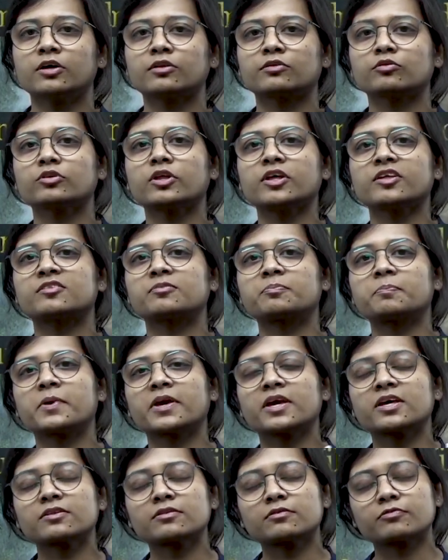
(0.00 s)
So the
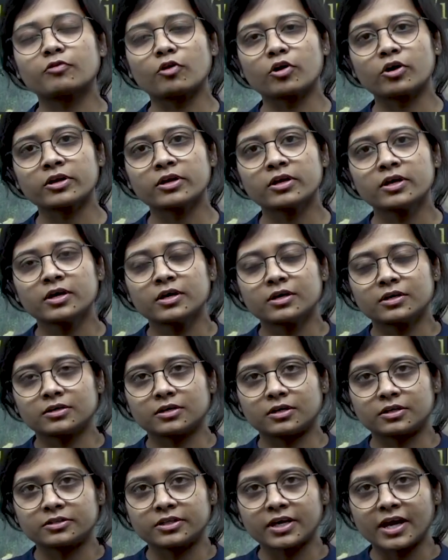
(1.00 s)
space for
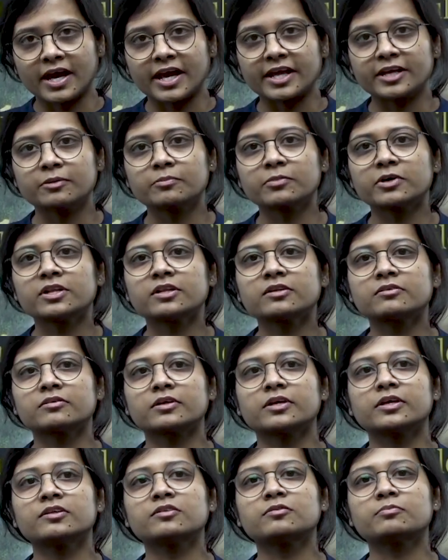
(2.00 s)
uh, the animals
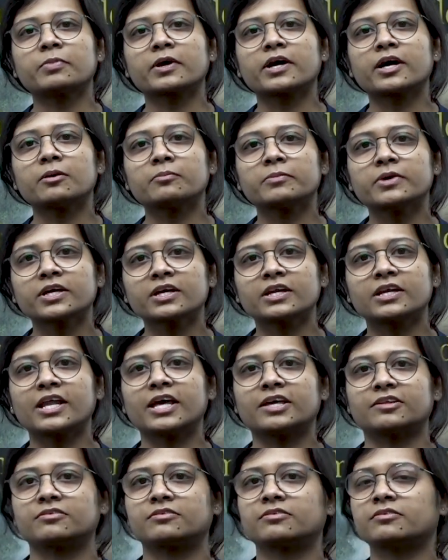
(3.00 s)
is becoming
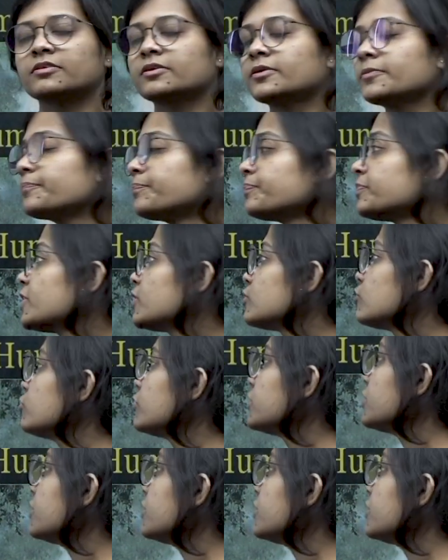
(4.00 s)
less. So